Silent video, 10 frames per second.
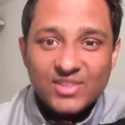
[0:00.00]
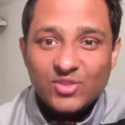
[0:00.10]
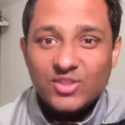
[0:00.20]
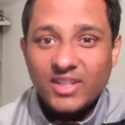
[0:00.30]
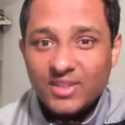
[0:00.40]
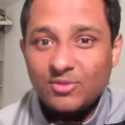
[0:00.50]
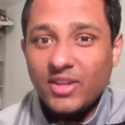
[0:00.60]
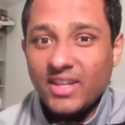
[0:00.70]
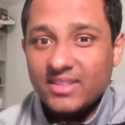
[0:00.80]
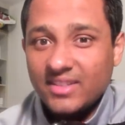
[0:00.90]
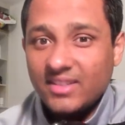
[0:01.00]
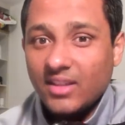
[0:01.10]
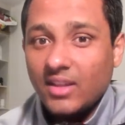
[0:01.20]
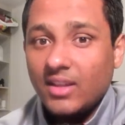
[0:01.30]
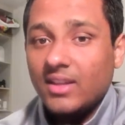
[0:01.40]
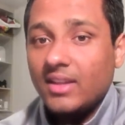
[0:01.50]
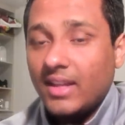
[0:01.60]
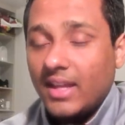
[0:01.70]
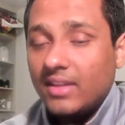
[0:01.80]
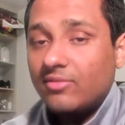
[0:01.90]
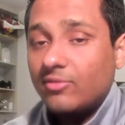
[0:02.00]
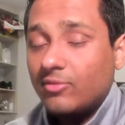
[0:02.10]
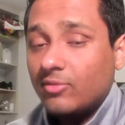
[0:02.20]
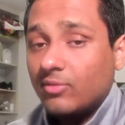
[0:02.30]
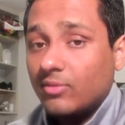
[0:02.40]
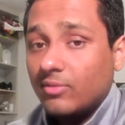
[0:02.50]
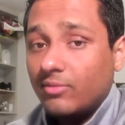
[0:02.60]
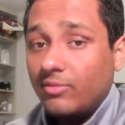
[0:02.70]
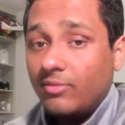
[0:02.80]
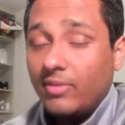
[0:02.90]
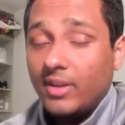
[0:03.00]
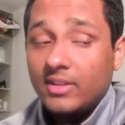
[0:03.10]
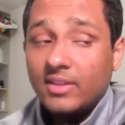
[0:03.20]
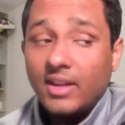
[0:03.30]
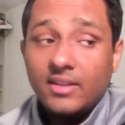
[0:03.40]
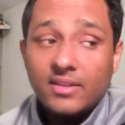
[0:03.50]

so that is why I said life felt that